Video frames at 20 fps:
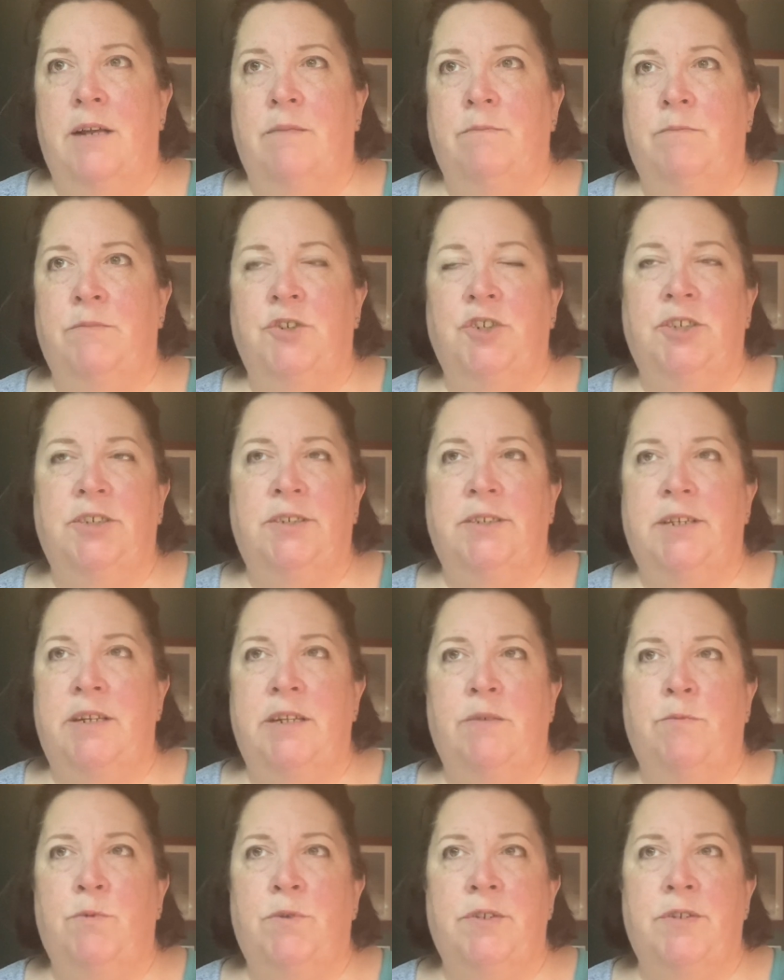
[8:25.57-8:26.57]
She said
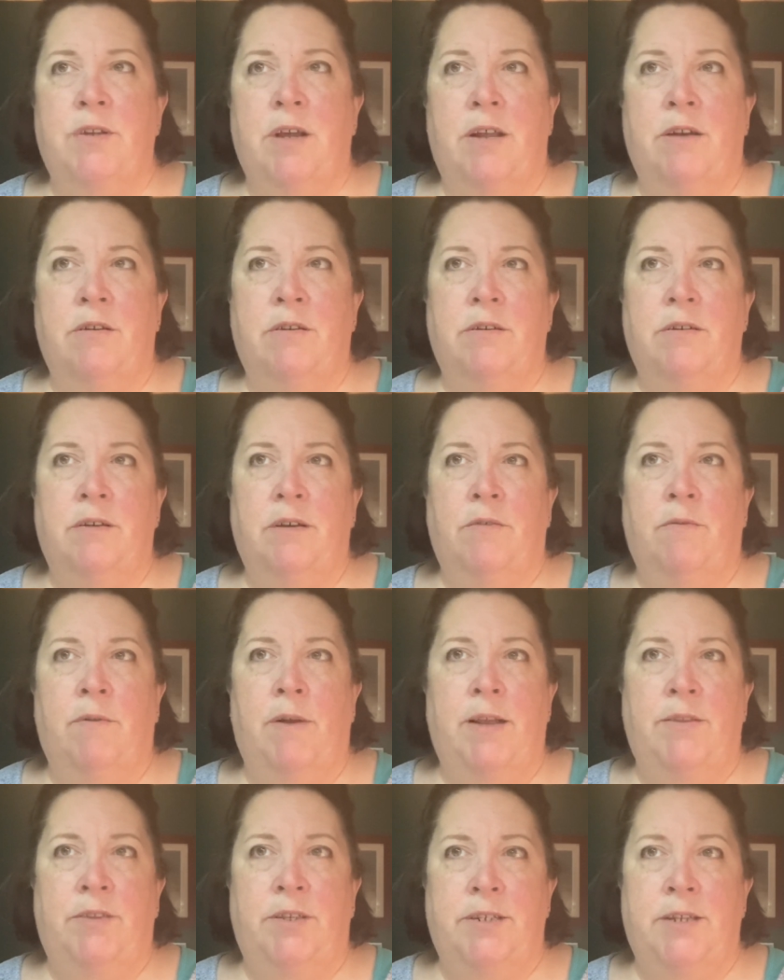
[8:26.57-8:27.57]
it was not
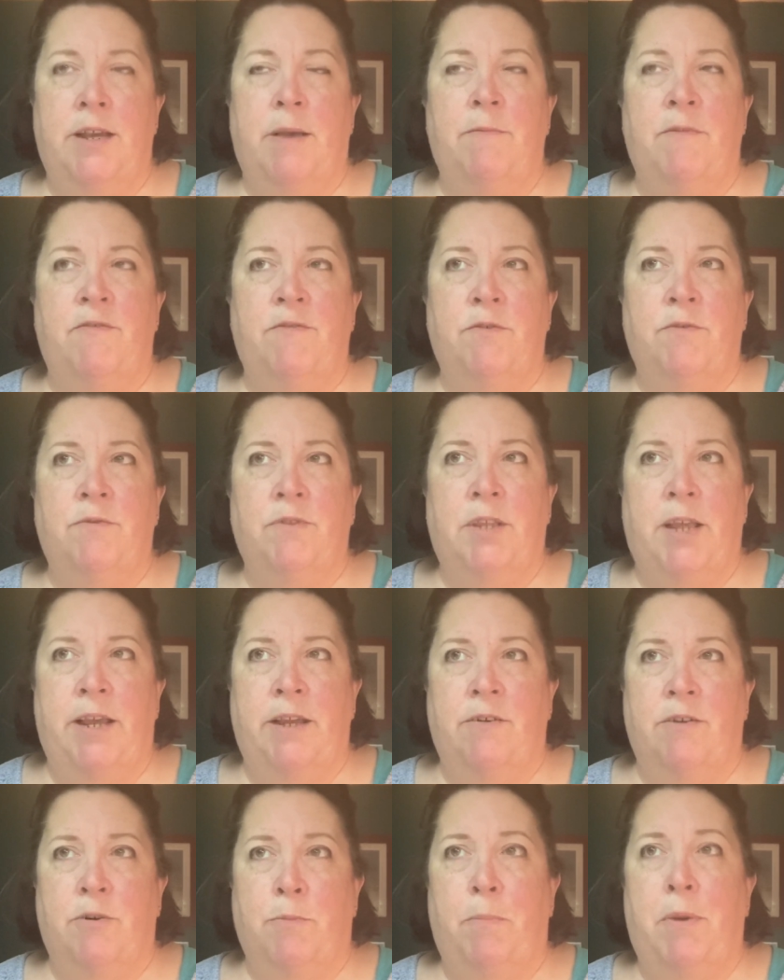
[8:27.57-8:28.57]
around the time of, like,
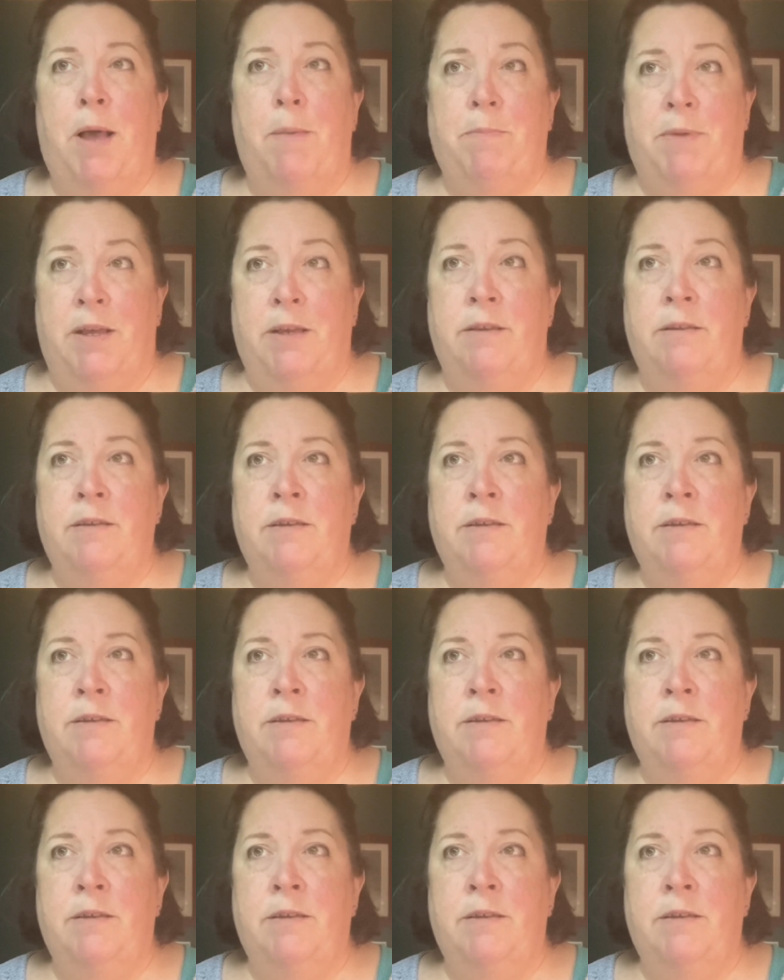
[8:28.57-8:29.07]
our papa,